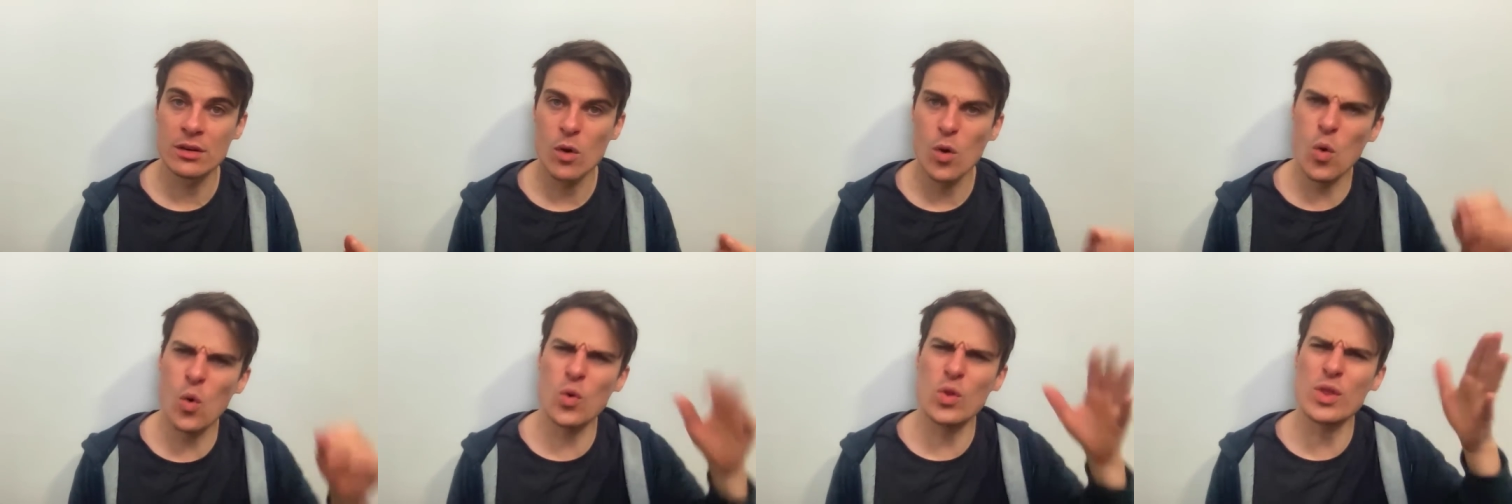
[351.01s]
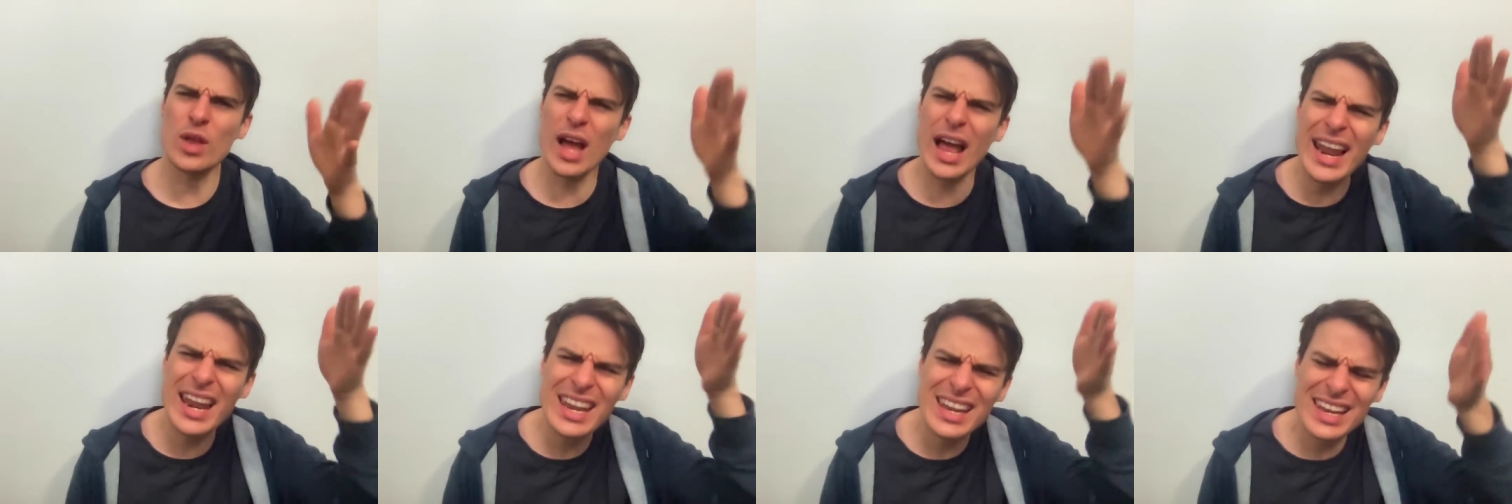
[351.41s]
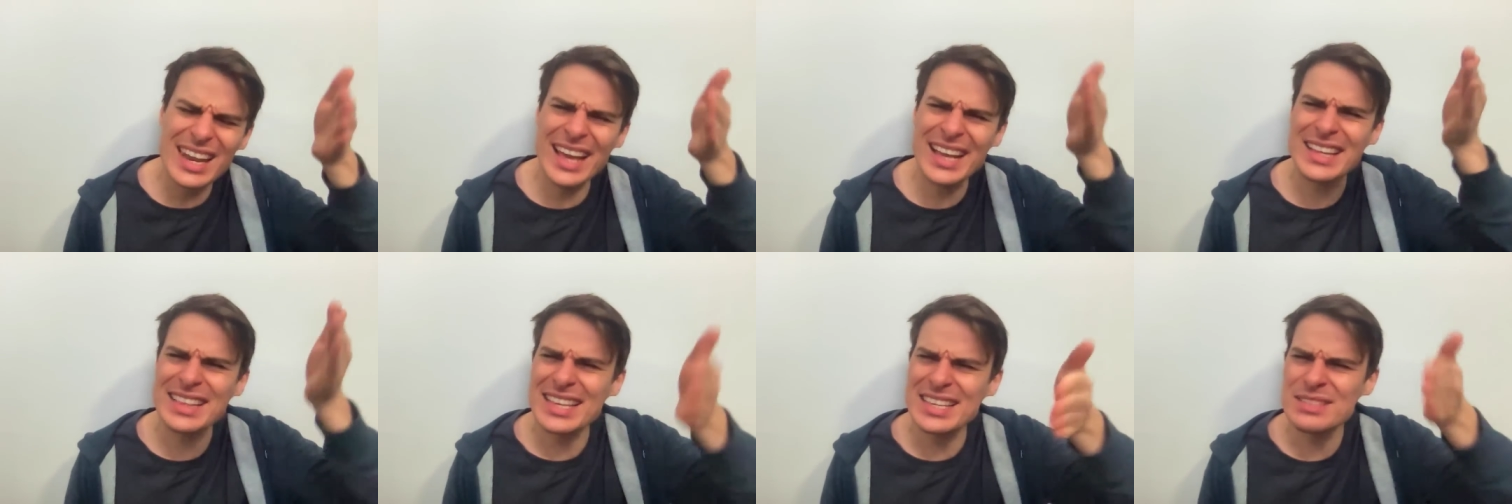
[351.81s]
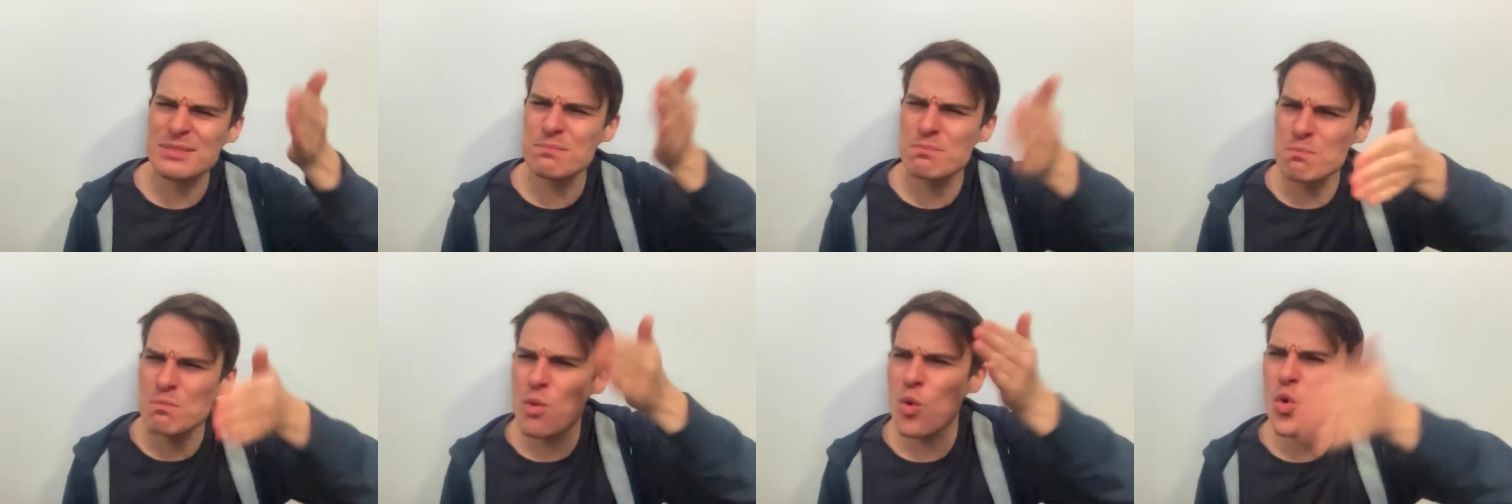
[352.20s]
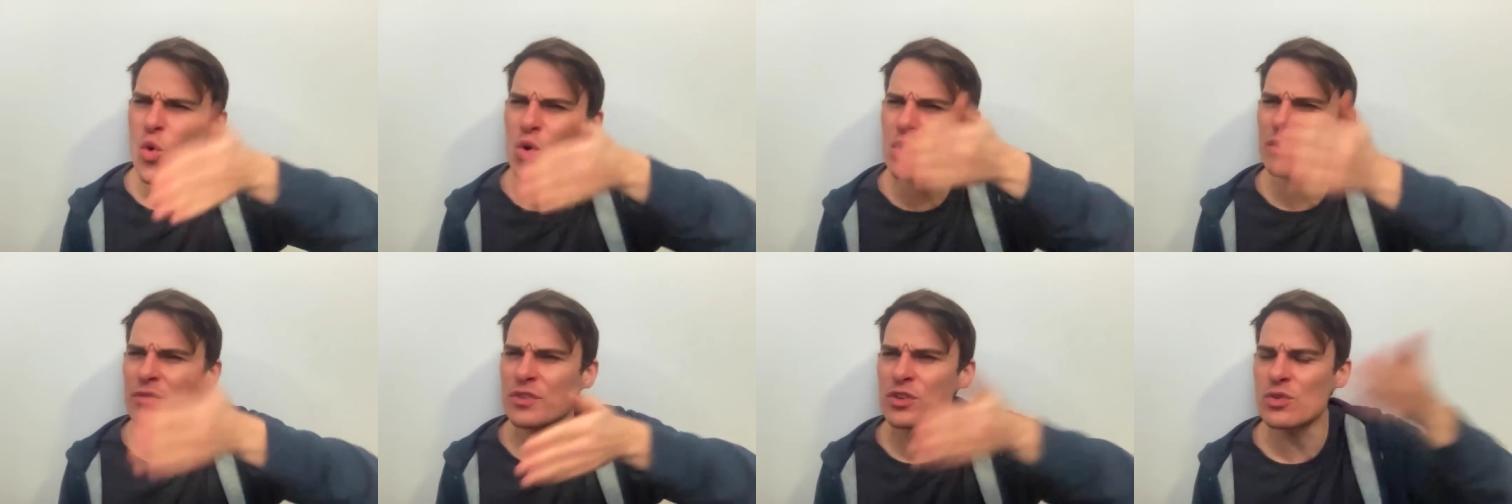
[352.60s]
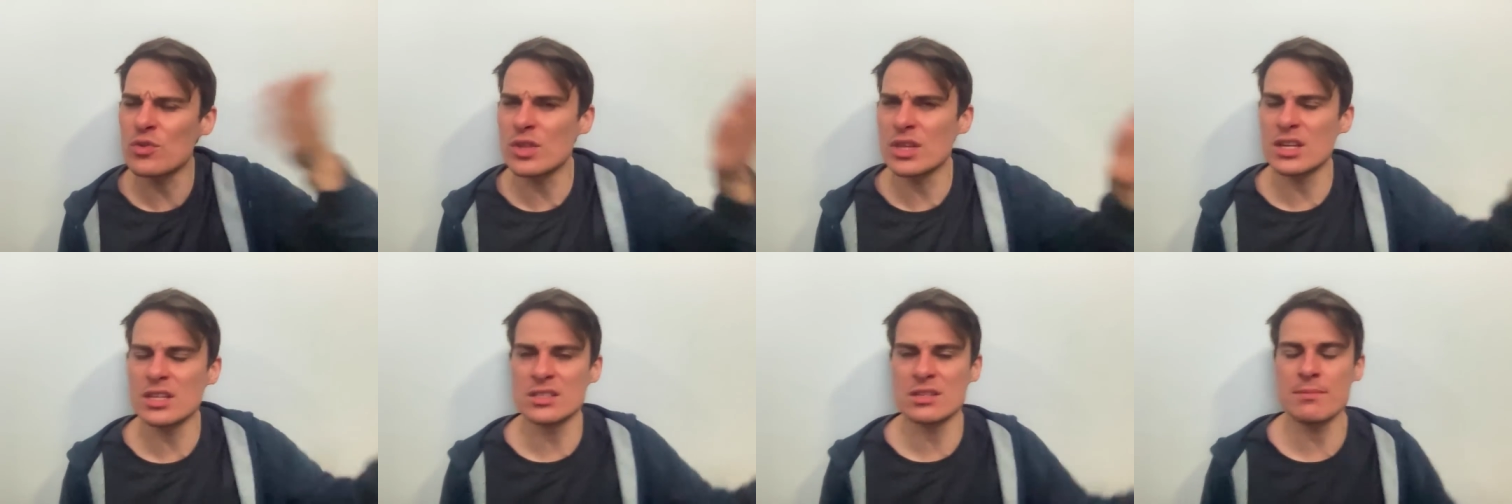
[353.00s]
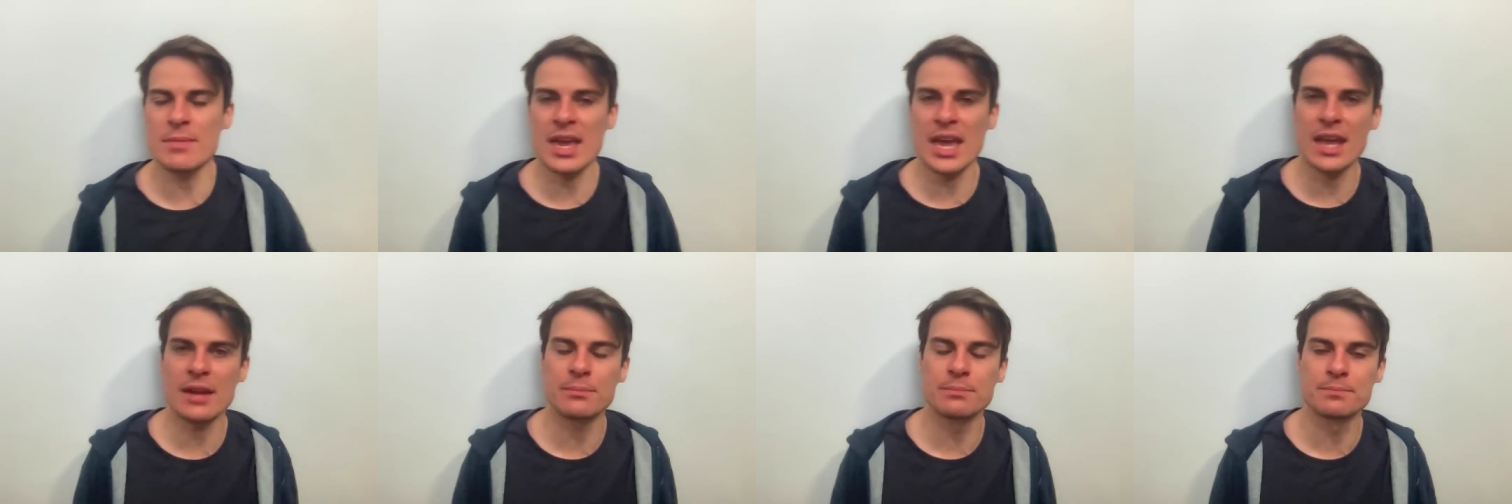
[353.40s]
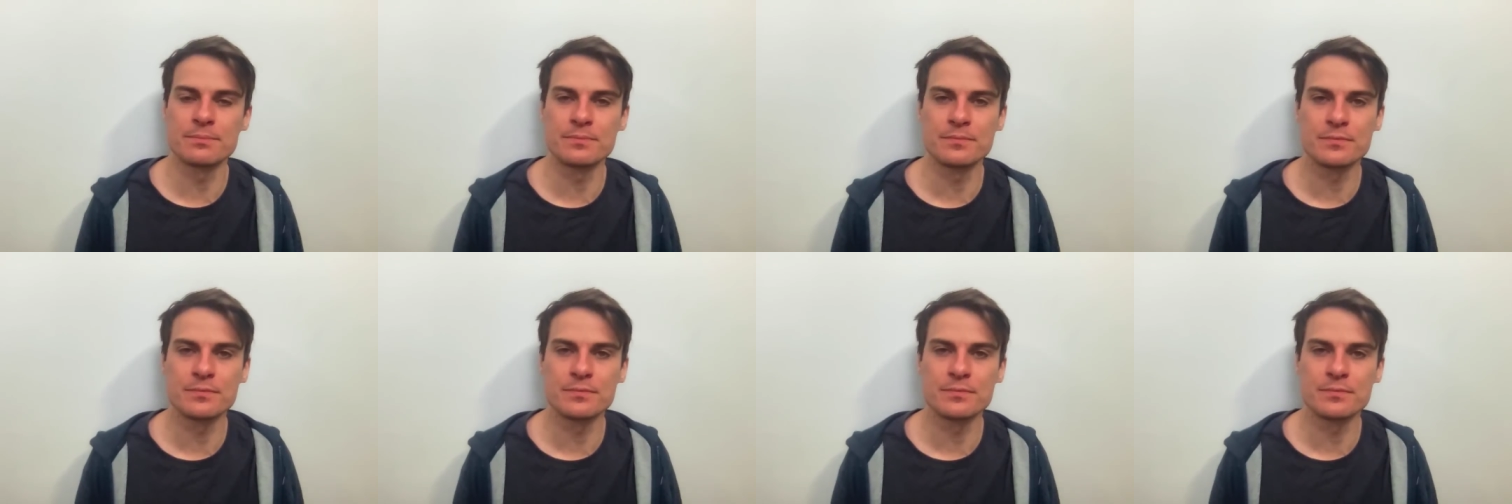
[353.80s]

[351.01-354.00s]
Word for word: Or uh, like there's more of you that is a man.